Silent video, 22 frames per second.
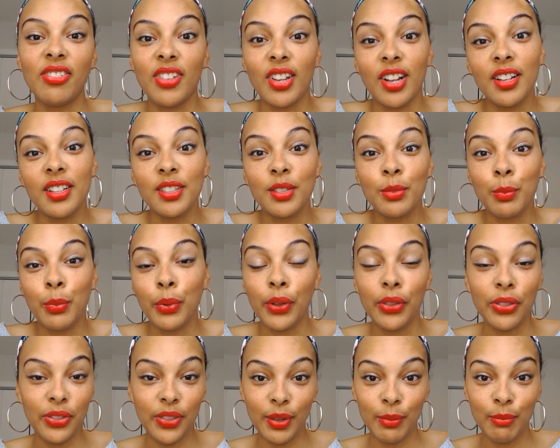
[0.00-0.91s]
does
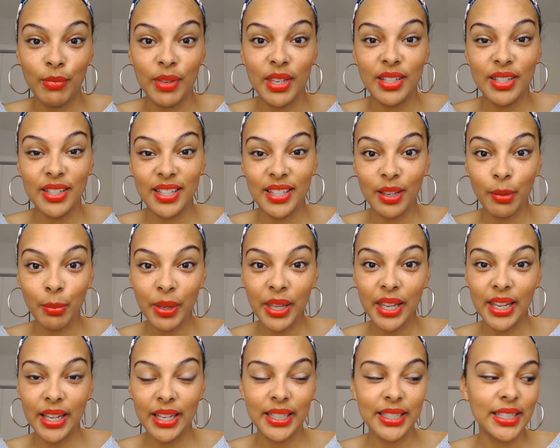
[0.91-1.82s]
put them into the
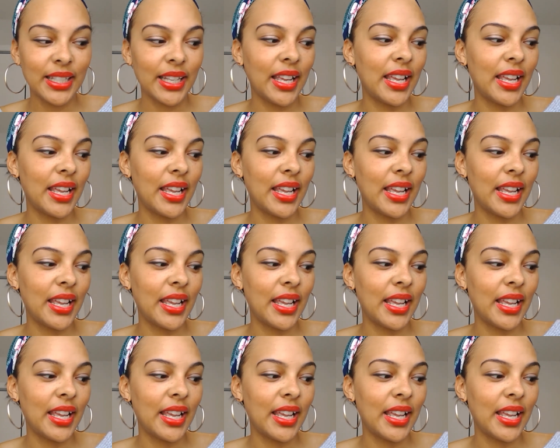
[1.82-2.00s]
pigs.